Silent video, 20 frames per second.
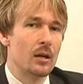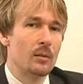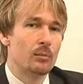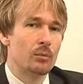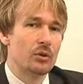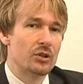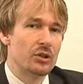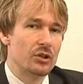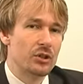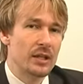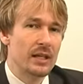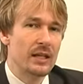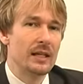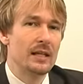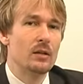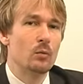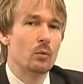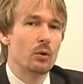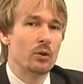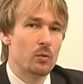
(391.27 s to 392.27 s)

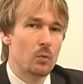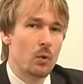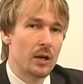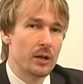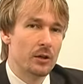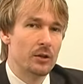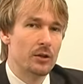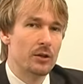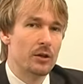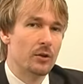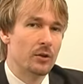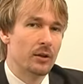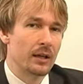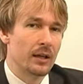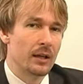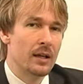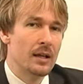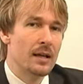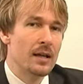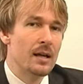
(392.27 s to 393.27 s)
Proceed with what you're doing,